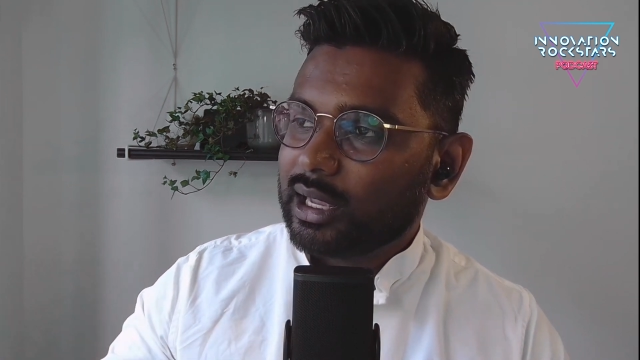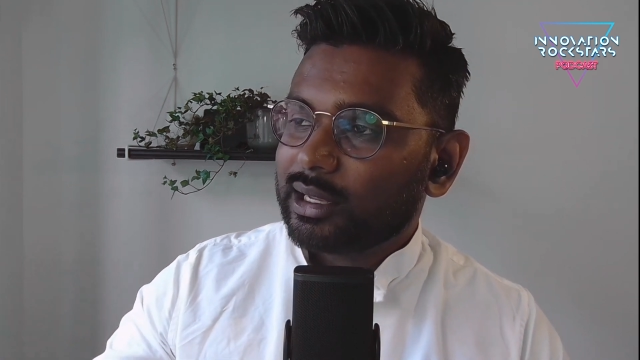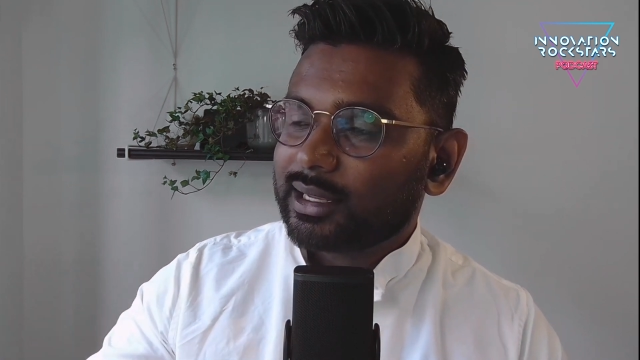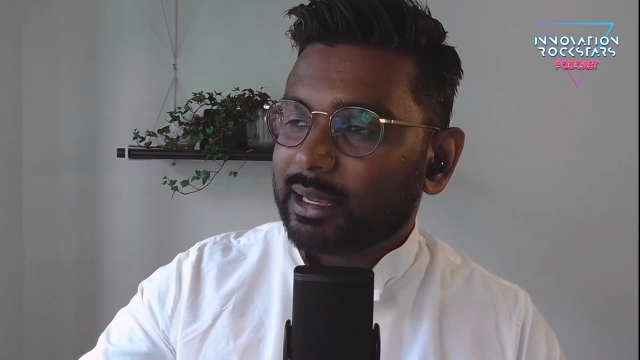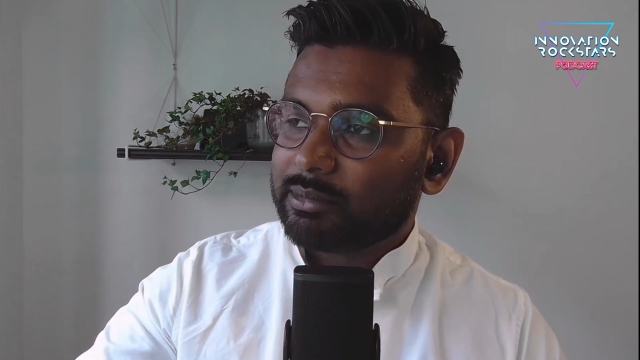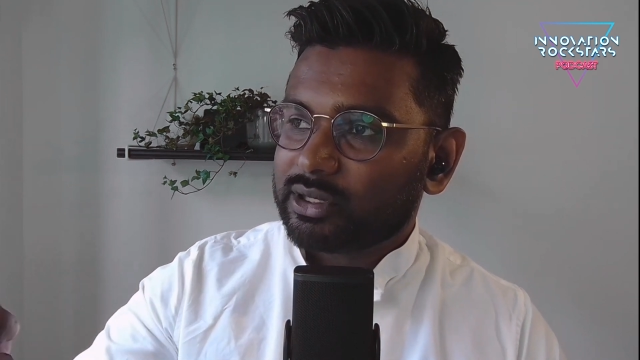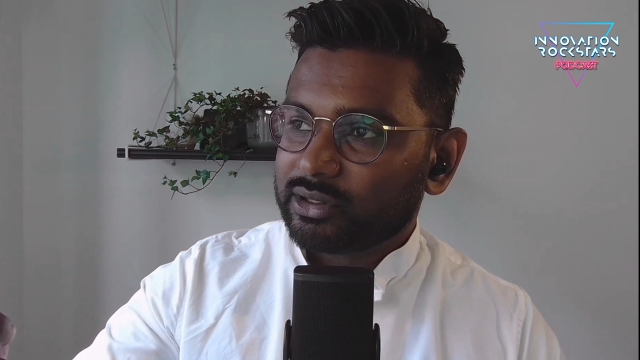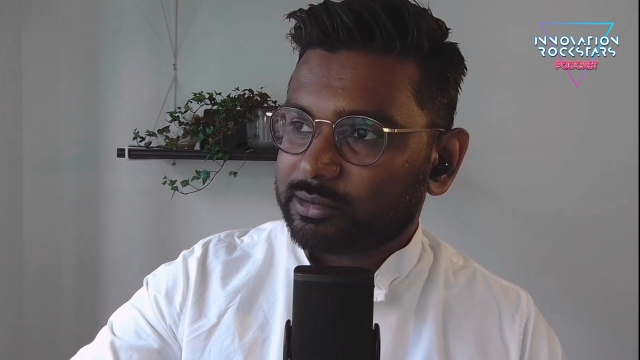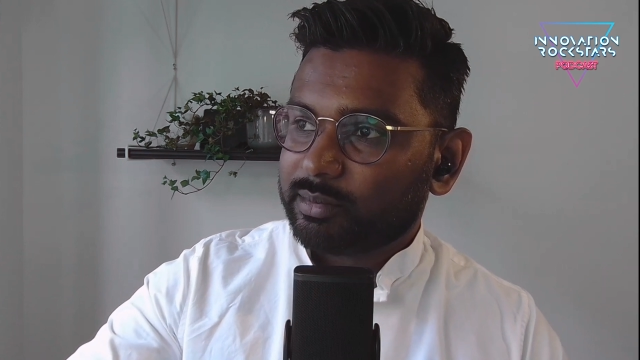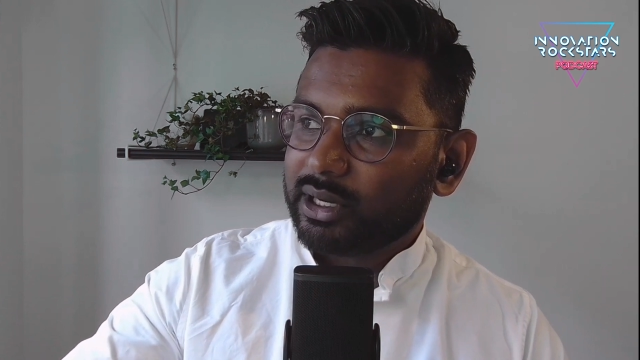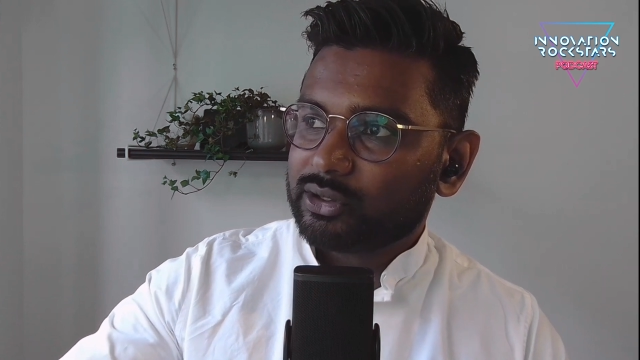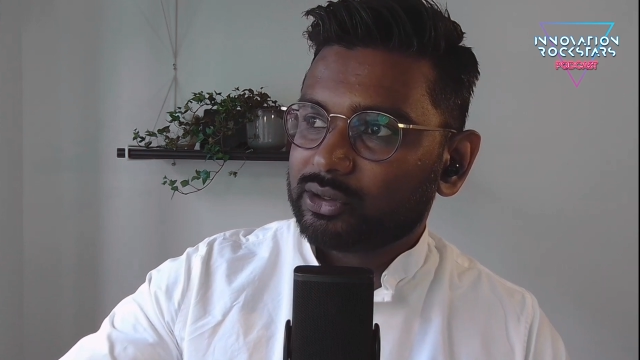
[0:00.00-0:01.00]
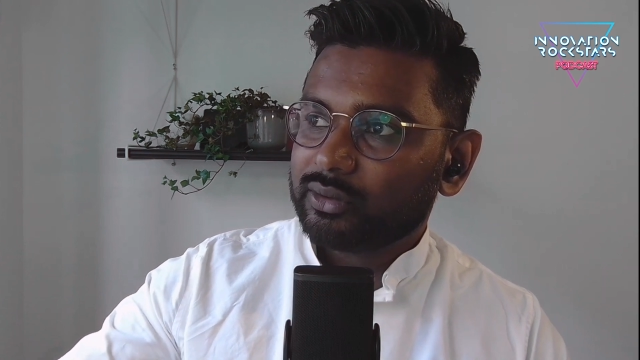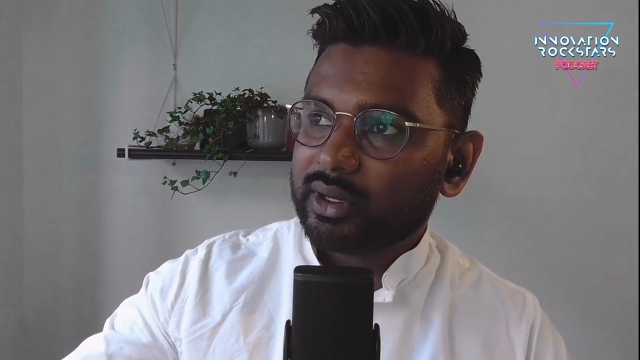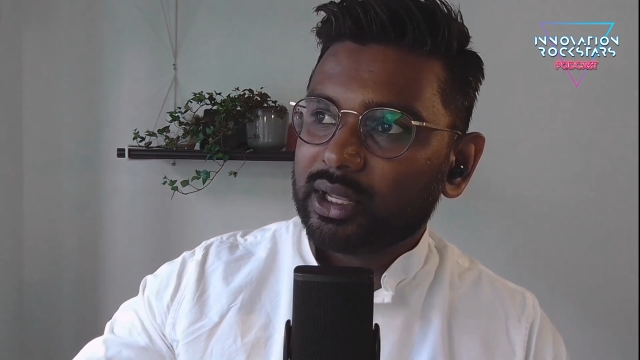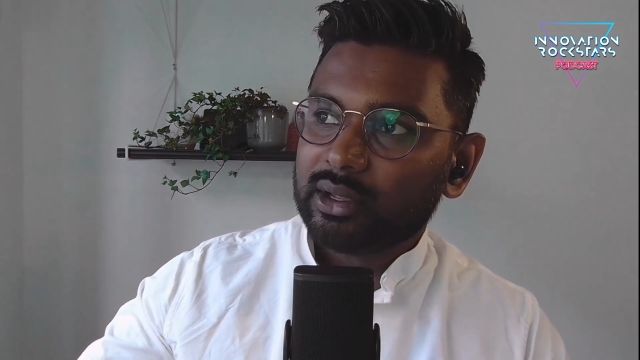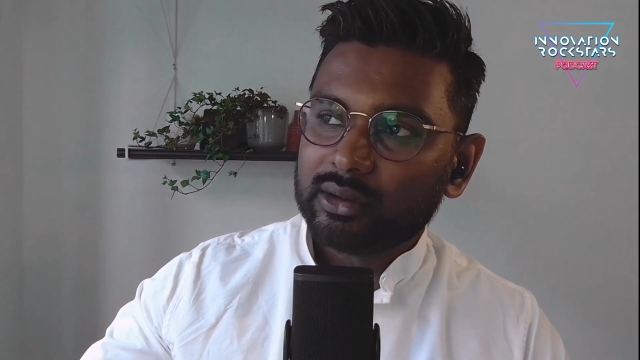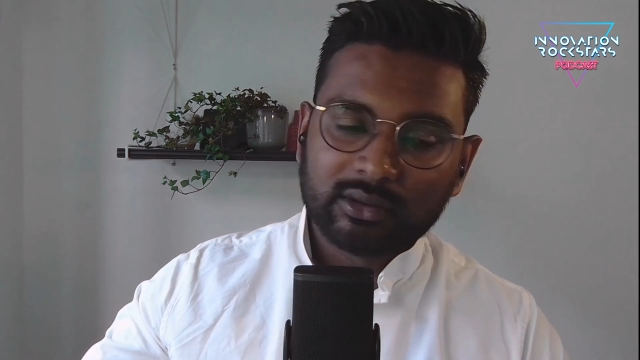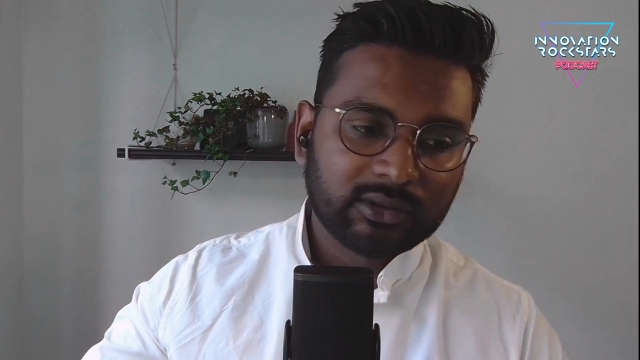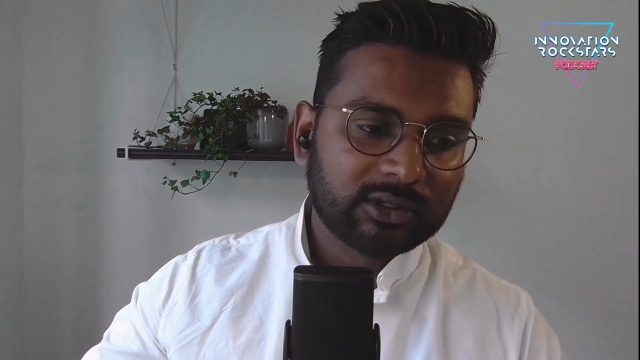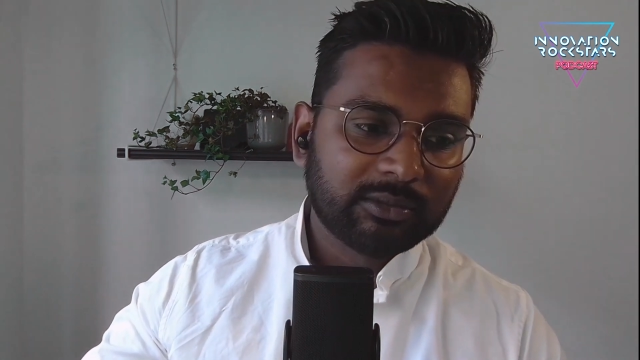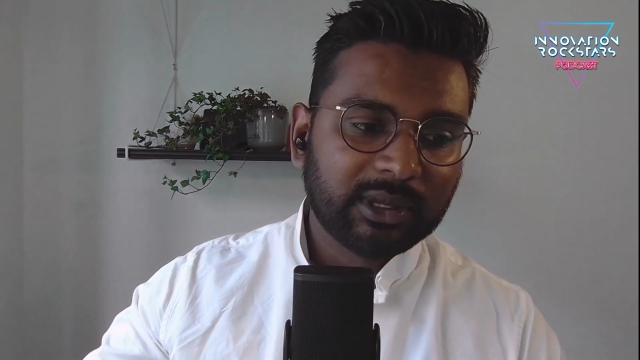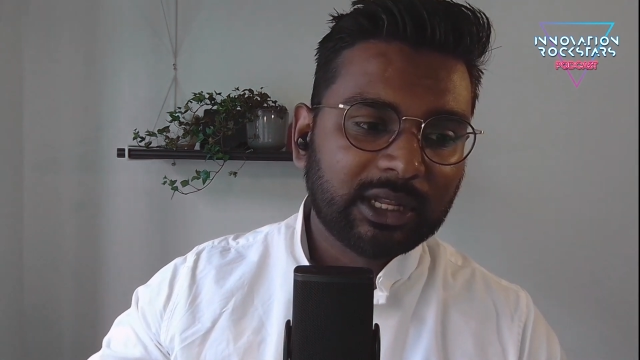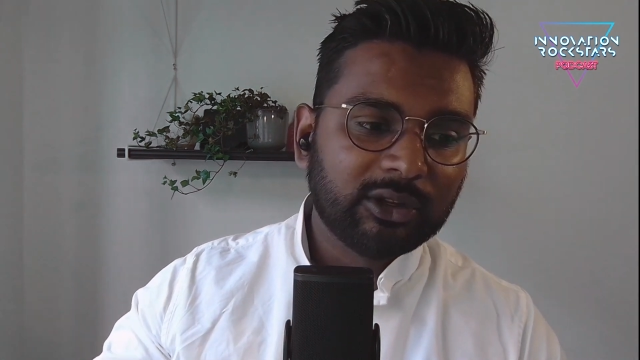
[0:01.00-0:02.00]
capture spatial videos,
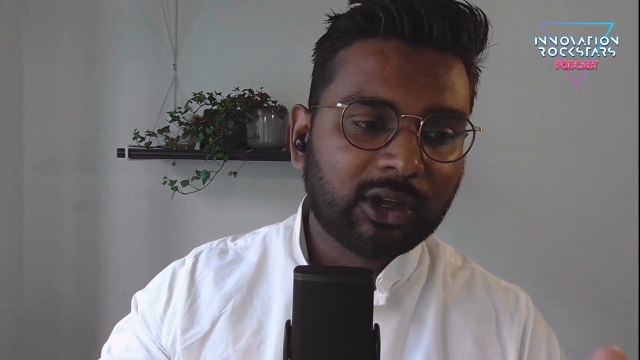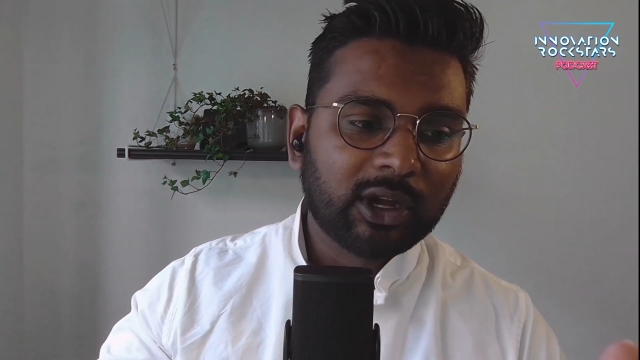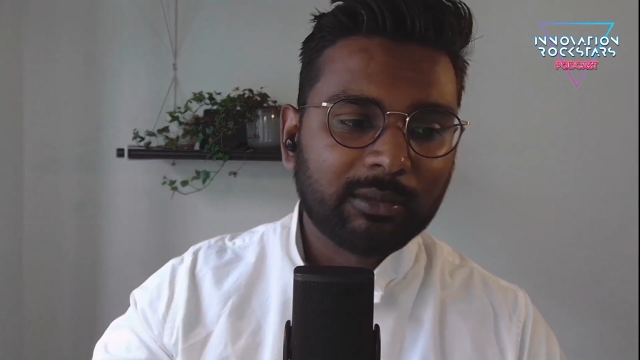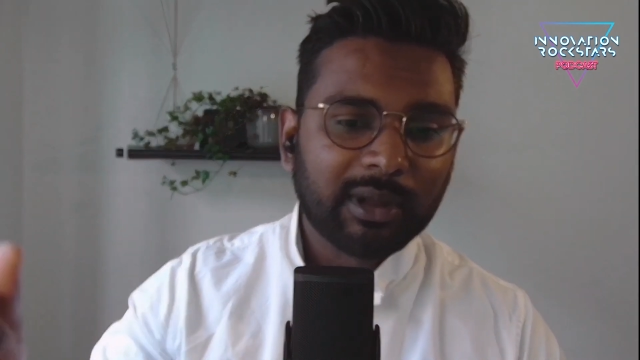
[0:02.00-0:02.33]
but then you come